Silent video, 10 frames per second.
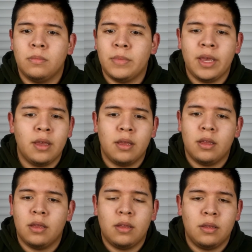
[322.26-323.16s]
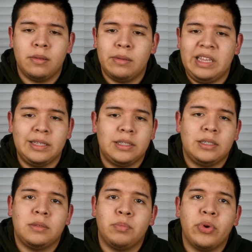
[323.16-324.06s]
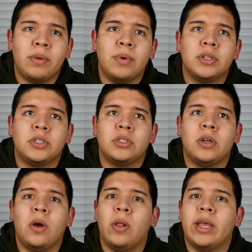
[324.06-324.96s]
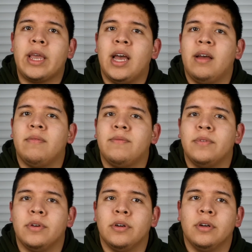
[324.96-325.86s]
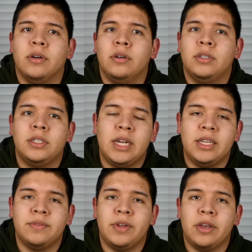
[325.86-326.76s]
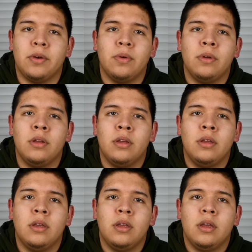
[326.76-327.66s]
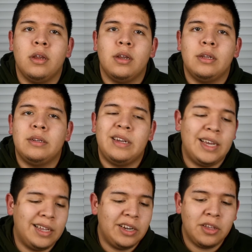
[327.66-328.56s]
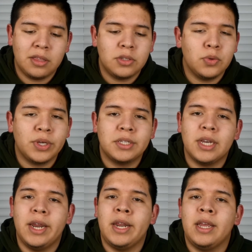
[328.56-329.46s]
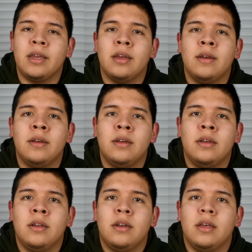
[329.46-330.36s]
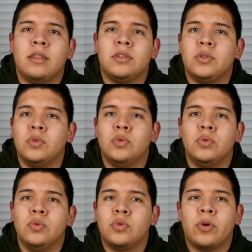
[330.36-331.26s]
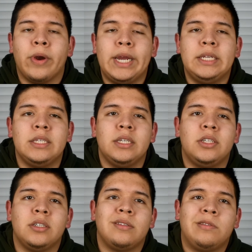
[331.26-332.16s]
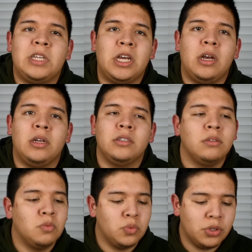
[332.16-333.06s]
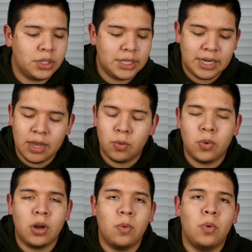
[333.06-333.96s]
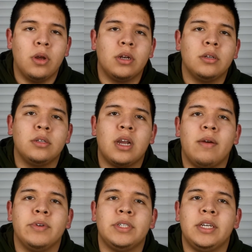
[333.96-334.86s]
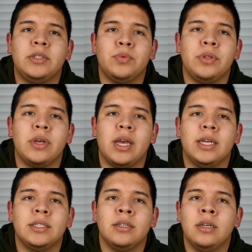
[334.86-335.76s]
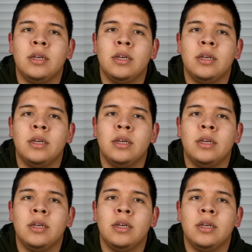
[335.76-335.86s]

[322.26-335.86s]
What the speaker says: yeah, that's pretty much all I got for today's video. Nothing too exciting, nothing too crazy, just a real sit-down, one-on-one conversation with you guys.